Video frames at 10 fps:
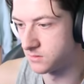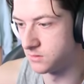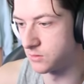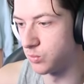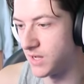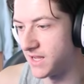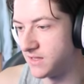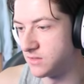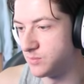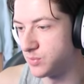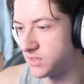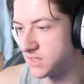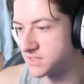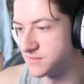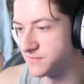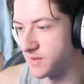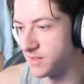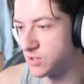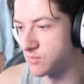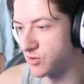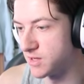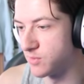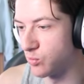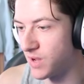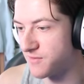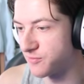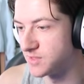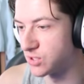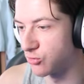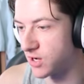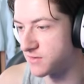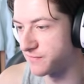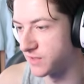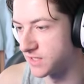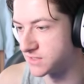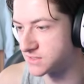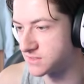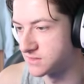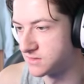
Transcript: Look, why are you passing for? I know I'm running, but wait for me to run first.